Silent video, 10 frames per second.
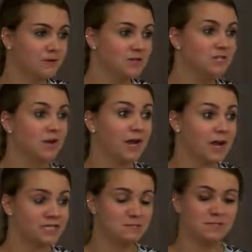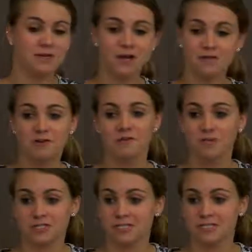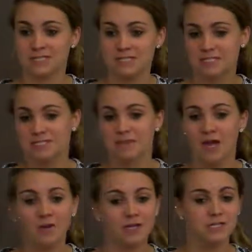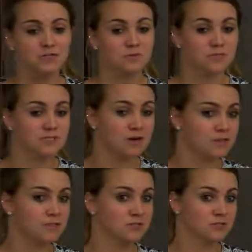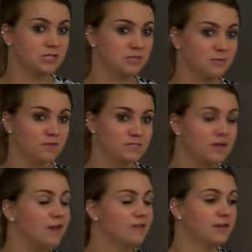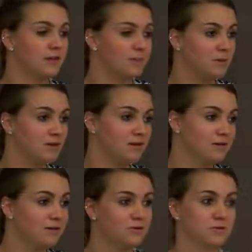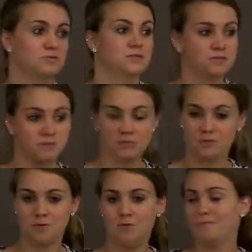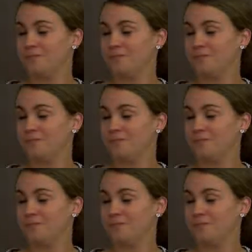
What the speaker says: So I got to be kind of a first assist in that way to this heart surgery with this guy that came in, which was super cool.